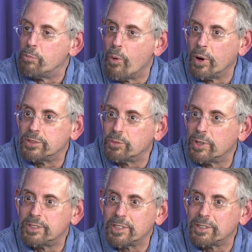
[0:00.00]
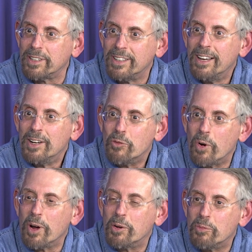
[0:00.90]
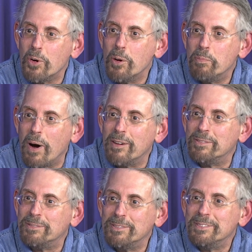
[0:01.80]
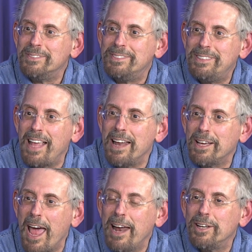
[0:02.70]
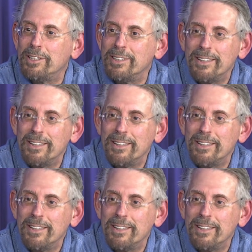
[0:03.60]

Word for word: points. We're just a, we're a group of dedicated